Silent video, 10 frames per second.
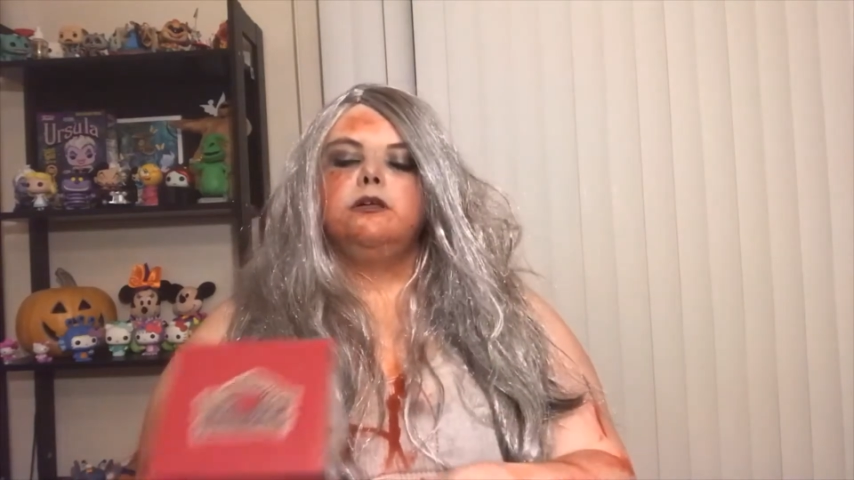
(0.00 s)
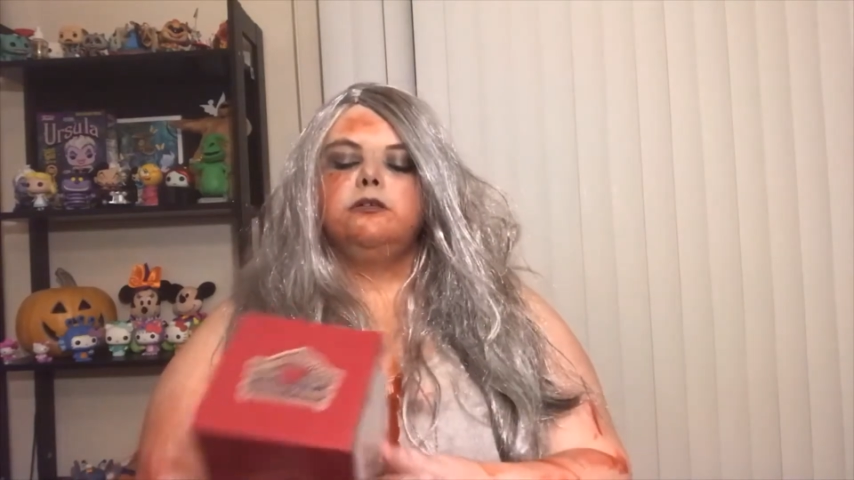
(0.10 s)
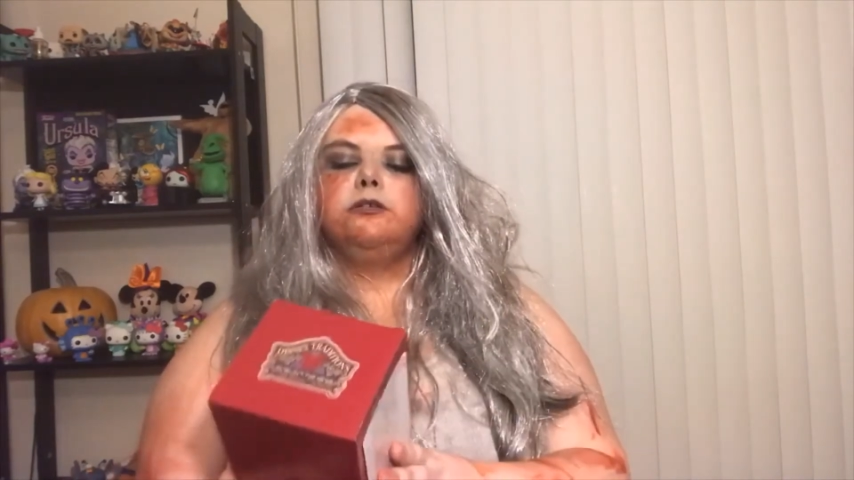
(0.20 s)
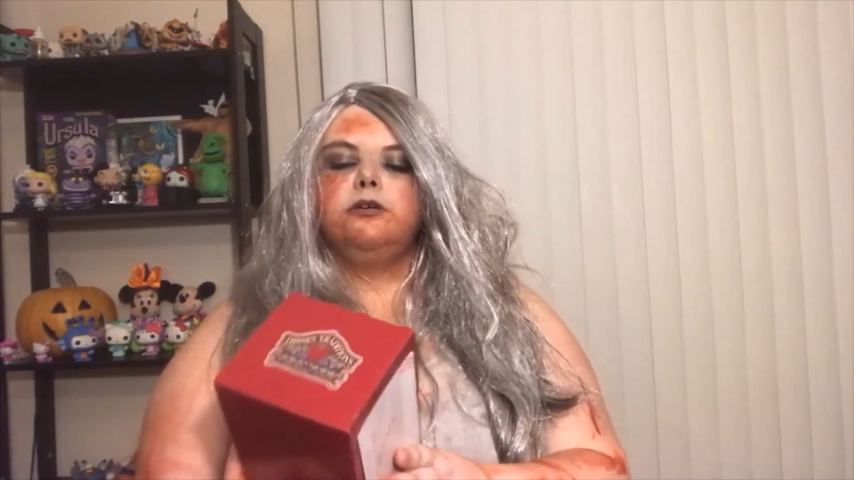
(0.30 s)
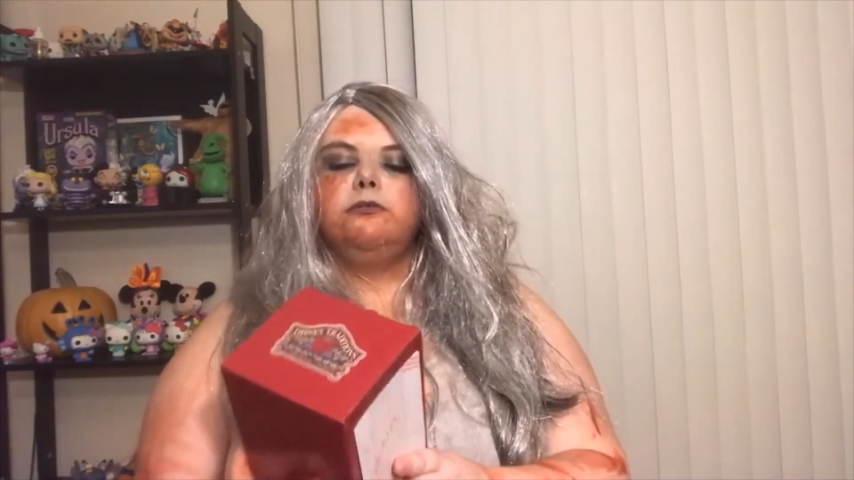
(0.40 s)

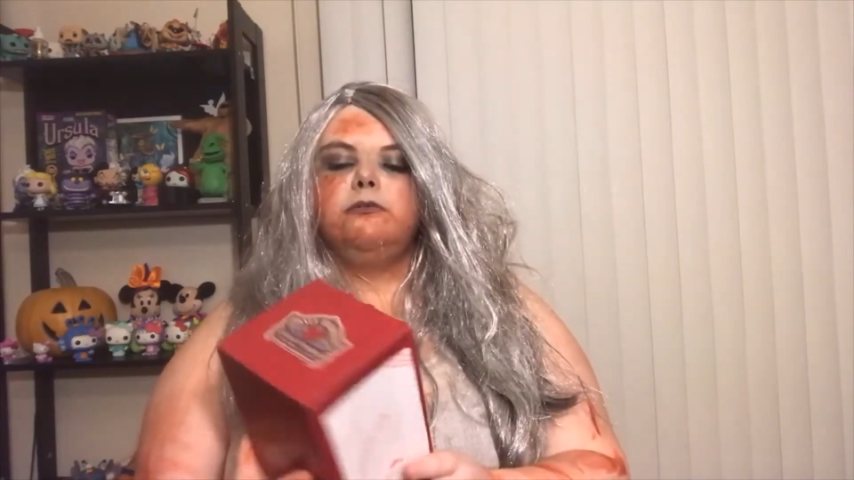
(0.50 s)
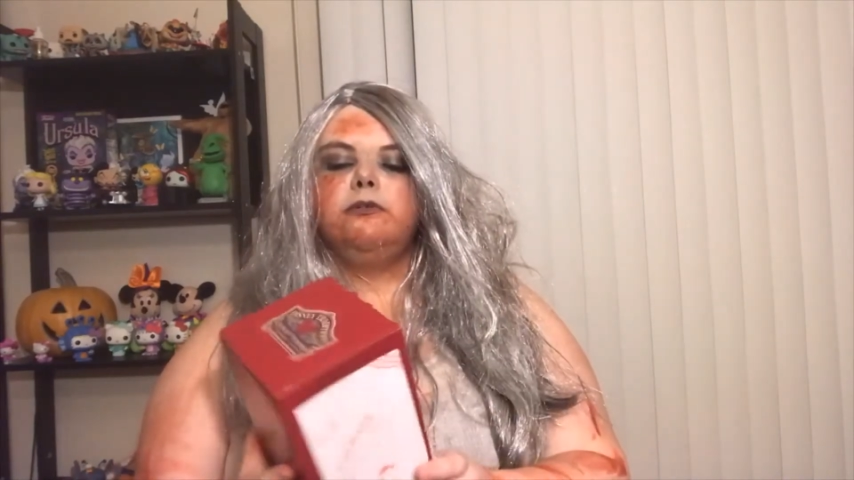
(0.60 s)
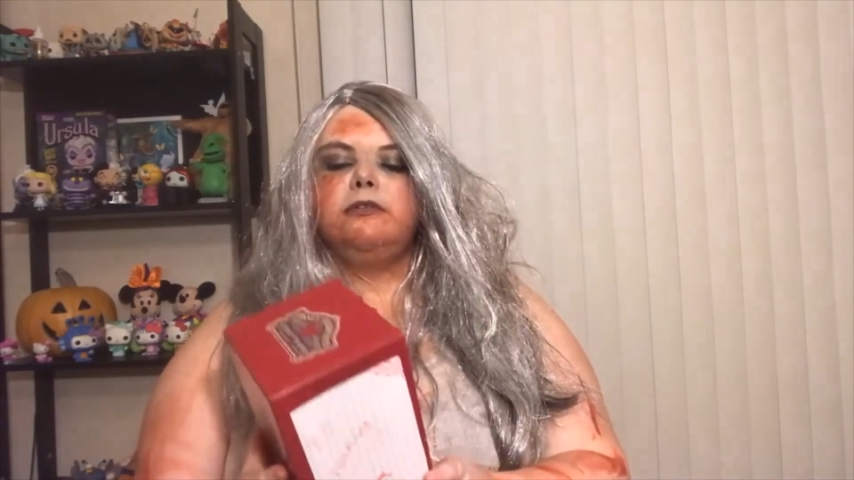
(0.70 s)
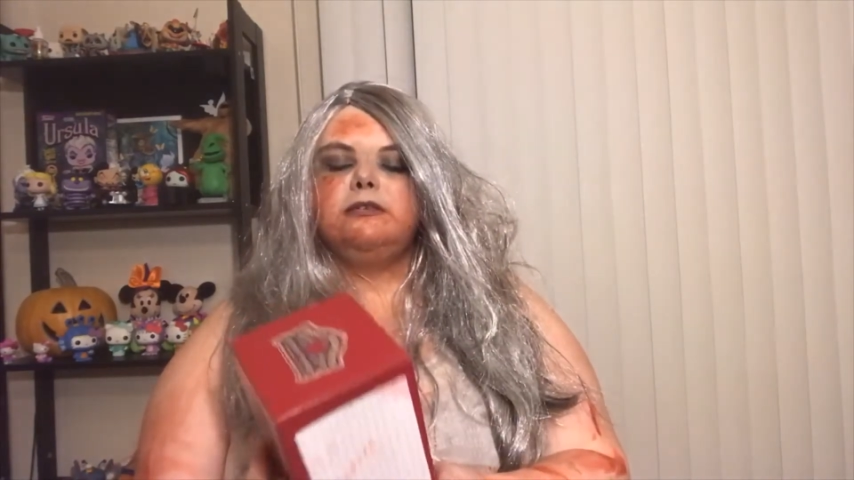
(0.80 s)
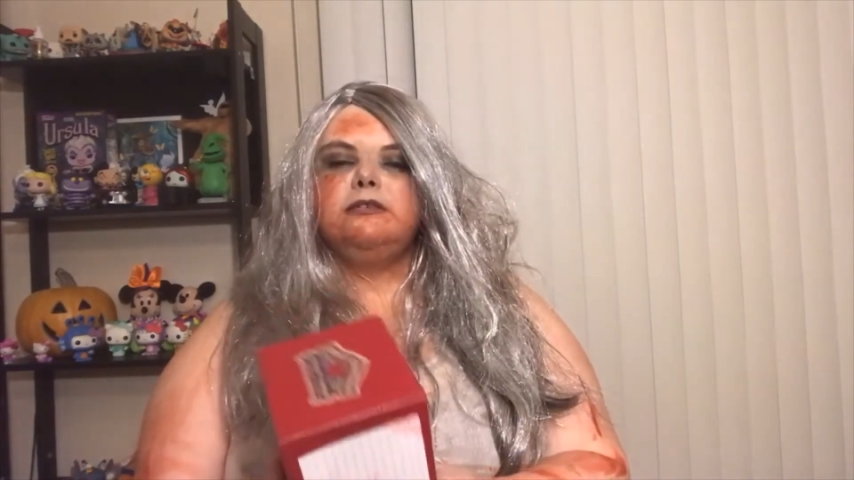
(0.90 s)
So
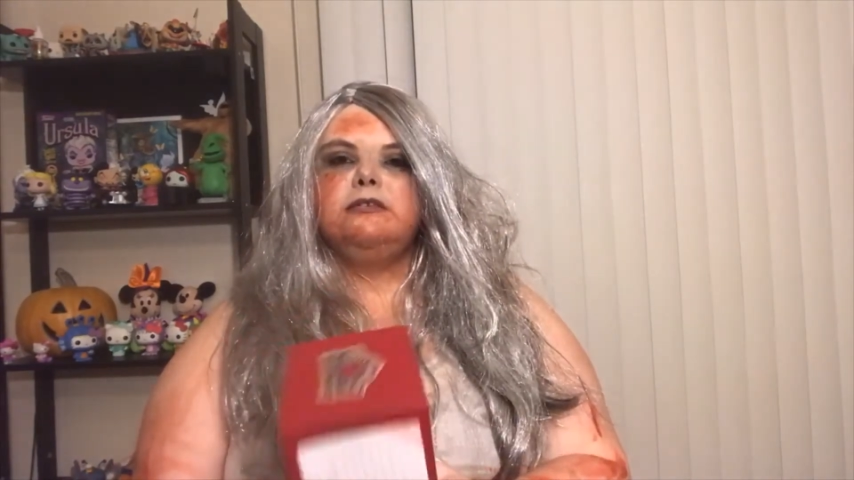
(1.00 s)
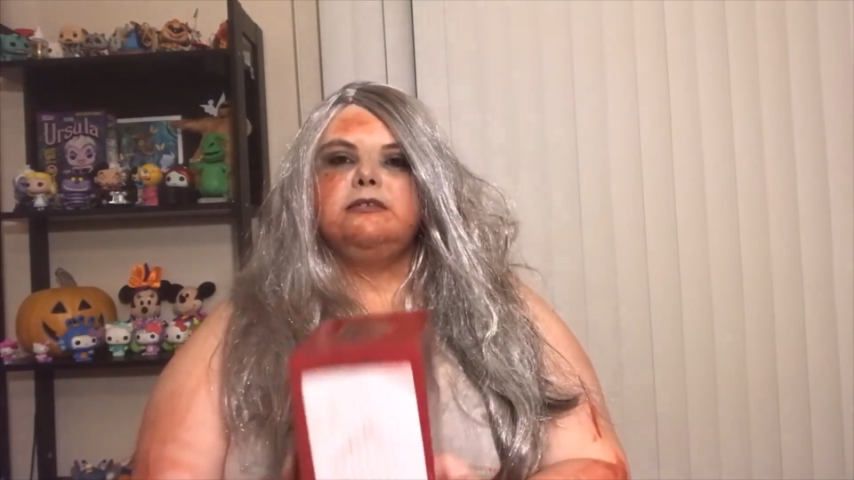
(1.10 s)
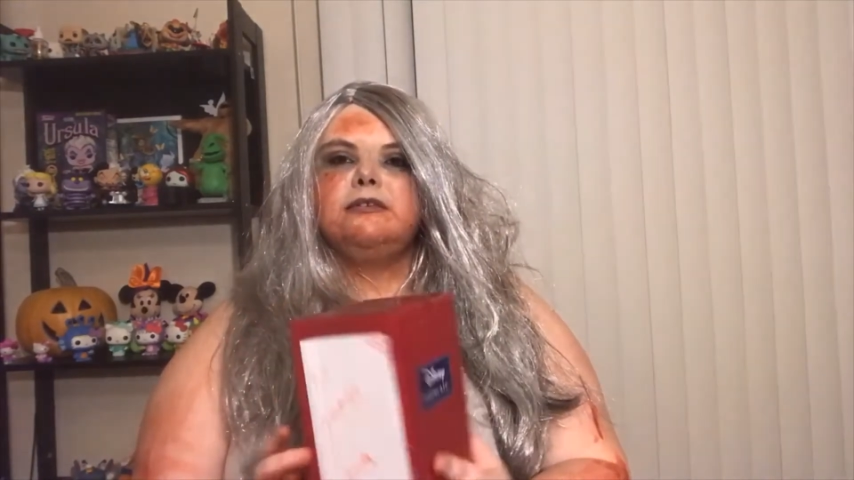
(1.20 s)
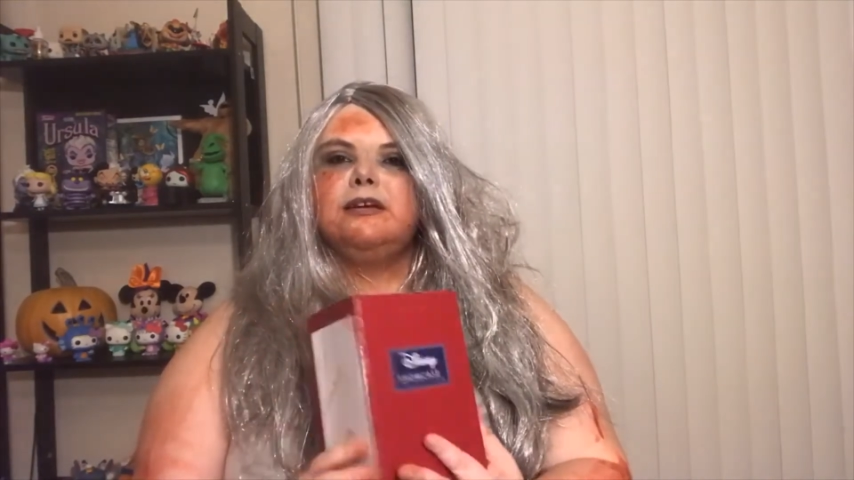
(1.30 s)
this is